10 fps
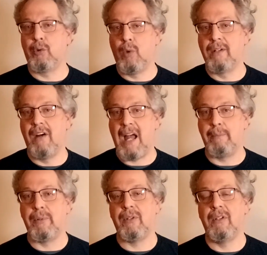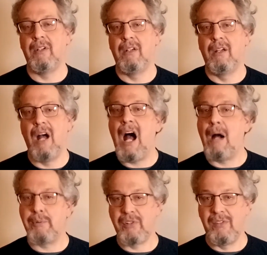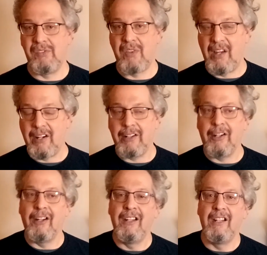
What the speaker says: 1-lap options there.